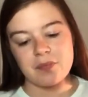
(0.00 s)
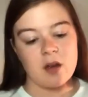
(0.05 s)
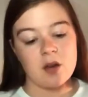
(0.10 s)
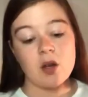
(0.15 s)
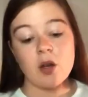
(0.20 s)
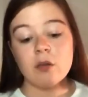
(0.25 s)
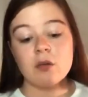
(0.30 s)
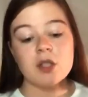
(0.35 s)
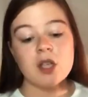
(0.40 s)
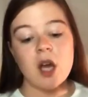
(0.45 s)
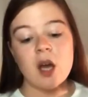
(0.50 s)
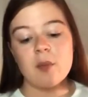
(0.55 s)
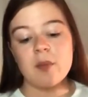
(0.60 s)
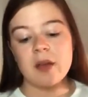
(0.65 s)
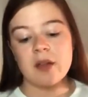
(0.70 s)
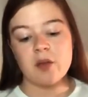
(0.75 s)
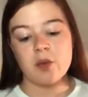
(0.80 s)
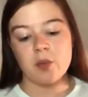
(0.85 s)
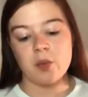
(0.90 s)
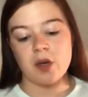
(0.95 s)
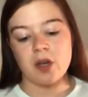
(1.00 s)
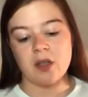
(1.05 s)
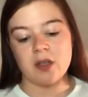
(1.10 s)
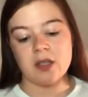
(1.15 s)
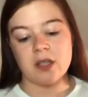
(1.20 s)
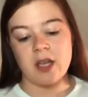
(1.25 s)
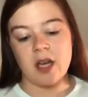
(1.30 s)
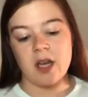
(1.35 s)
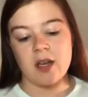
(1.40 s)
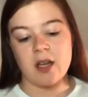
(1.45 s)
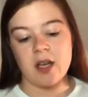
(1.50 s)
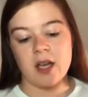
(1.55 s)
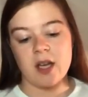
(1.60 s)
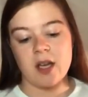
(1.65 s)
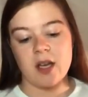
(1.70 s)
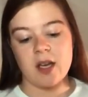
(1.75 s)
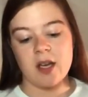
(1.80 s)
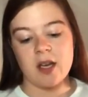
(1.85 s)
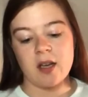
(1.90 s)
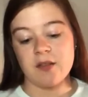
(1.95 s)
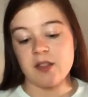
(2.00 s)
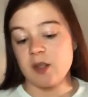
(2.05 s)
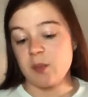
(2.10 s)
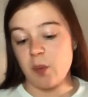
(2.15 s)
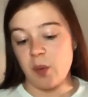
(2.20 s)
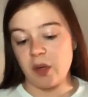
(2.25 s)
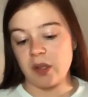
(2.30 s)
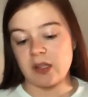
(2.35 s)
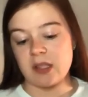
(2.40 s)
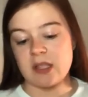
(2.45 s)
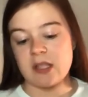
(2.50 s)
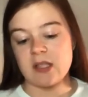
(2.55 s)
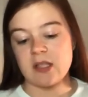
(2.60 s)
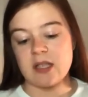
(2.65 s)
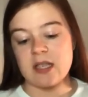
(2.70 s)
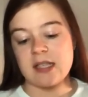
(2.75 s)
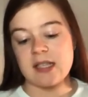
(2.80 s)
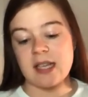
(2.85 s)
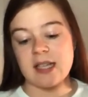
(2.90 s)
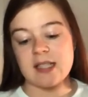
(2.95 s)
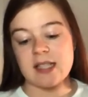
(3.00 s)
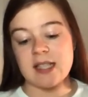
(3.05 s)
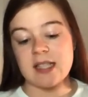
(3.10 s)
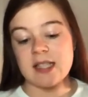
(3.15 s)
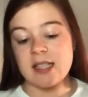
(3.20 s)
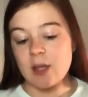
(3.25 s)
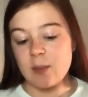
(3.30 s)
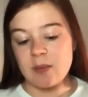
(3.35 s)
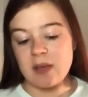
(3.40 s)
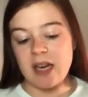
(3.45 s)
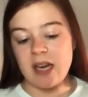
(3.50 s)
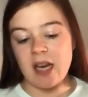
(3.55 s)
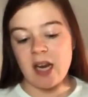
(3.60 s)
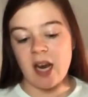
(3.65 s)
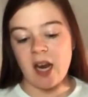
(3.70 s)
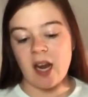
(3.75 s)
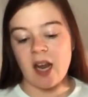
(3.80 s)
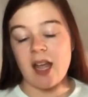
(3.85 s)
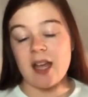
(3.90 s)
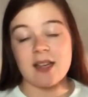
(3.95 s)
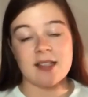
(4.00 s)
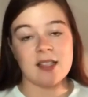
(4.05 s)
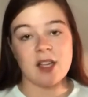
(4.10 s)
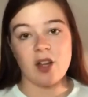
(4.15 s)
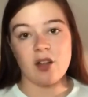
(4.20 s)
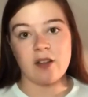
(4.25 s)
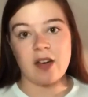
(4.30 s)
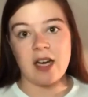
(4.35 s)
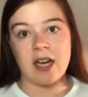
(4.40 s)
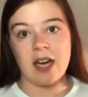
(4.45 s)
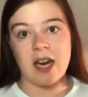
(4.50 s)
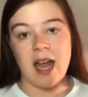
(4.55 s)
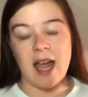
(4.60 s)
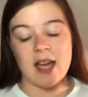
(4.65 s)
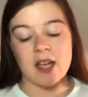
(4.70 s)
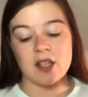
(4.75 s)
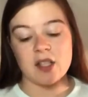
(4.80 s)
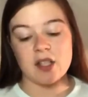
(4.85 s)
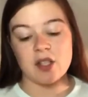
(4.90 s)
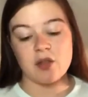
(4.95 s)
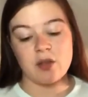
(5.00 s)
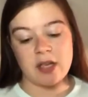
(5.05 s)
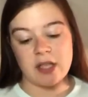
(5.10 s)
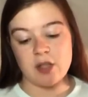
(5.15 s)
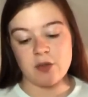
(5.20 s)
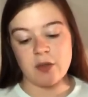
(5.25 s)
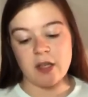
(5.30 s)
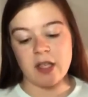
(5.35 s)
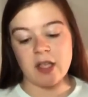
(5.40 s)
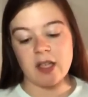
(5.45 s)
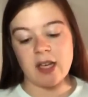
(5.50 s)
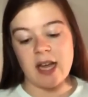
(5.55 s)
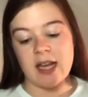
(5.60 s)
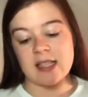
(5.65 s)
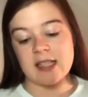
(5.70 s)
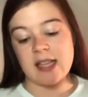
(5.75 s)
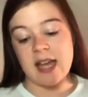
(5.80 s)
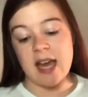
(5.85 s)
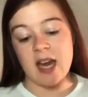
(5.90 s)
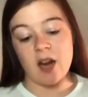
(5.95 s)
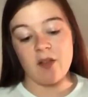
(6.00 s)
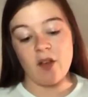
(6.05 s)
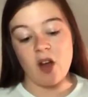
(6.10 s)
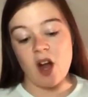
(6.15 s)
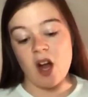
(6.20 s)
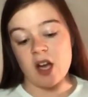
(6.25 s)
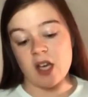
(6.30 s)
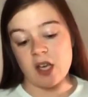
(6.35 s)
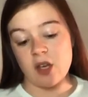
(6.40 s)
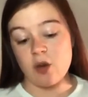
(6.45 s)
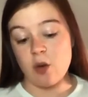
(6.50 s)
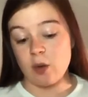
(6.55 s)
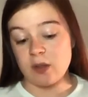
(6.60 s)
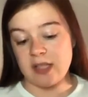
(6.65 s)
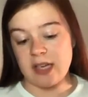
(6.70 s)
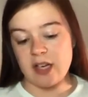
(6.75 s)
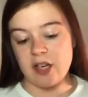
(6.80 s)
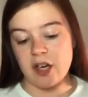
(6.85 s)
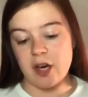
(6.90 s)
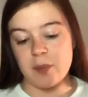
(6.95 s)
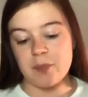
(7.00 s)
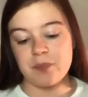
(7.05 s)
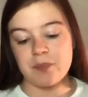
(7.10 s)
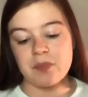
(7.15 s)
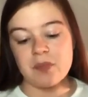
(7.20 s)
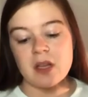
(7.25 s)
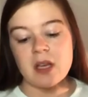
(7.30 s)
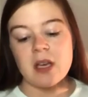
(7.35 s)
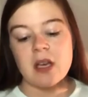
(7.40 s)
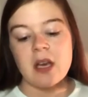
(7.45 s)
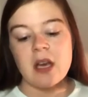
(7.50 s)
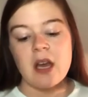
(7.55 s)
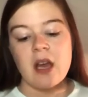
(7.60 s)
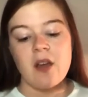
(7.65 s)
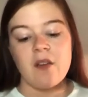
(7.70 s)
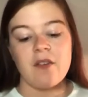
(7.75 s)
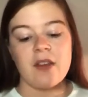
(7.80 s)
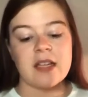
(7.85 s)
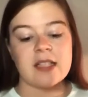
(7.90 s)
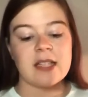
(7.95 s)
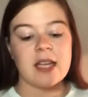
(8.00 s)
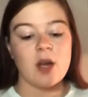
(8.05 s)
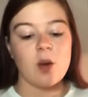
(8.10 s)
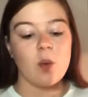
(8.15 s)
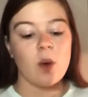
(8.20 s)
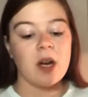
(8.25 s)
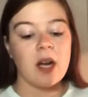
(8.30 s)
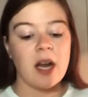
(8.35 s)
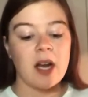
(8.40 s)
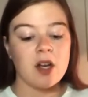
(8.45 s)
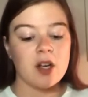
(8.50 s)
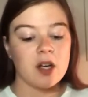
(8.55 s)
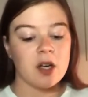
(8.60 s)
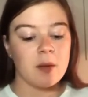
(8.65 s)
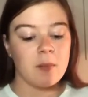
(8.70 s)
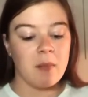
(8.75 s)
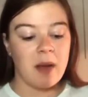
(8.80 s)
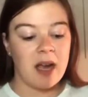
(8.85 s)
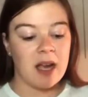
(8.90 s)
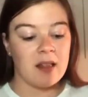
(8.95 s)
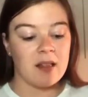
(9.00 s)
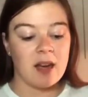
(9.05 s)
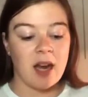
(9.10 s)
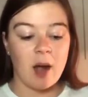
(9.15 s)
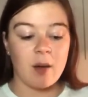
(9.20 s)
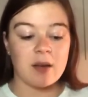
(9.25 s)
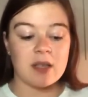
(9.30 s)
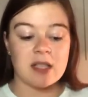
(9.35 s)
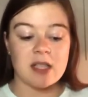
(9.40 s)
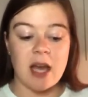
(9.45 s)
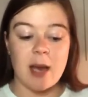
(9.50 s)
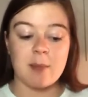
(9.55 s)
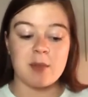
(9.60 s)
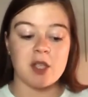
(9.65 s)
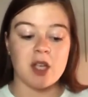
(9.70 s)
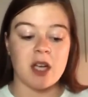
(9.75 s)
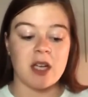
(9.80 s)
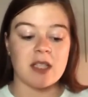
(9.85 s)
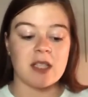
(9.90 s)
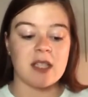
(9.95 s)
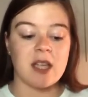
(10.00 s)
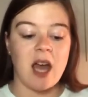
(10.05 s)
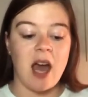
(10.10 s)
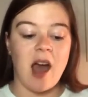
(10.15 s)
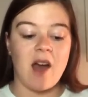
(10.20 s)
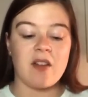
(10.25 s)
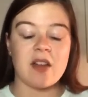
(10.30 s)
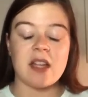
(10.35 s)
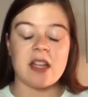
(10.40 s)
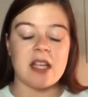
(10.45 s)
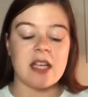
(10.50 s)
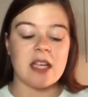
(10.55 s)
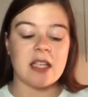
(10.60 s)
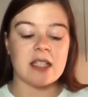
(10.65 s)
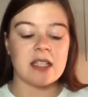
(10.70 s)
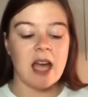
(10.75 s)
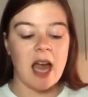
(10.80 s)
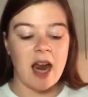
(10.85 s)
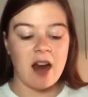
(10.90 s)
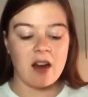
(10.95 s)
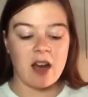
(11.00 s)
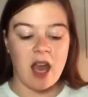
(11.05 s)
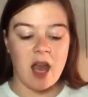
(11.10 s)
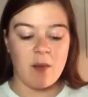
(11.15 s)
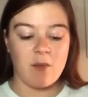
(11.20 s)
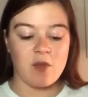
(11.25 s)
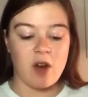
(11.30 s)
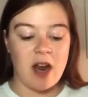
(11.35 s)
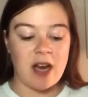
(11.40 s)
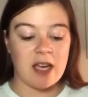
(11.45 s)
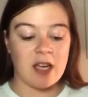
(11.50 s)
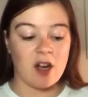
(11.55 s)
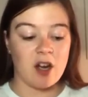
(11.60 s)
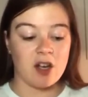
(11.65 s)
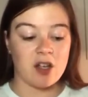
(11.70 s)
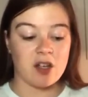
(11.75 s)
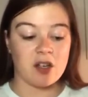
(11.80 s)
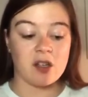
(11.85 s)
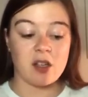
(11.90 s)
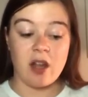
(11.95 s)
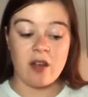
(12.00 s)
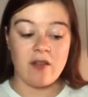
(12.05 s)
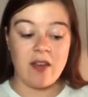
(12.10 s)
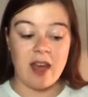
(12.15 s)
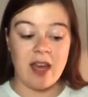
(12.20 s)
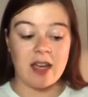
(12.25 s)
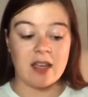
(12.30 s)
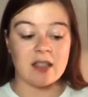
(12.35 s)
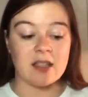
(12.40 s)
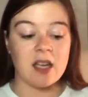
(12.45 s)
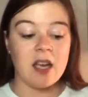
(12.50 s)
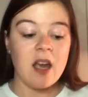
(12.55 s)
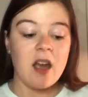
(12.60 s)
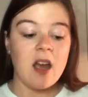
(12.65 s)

No job in the world of sports is as intimidating, exhilarating, and stress-ridden as that of a hockey goaltender. Facing 100 mile an hour slap shots, having the entire game riding on your glove hand,